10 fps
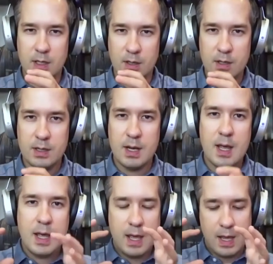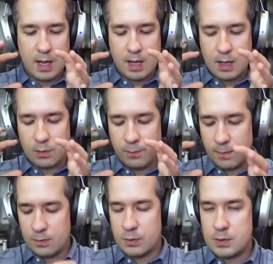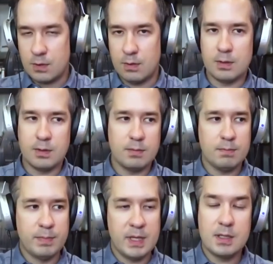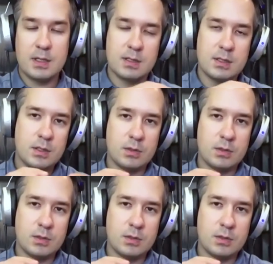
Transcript: here and focus on bringing this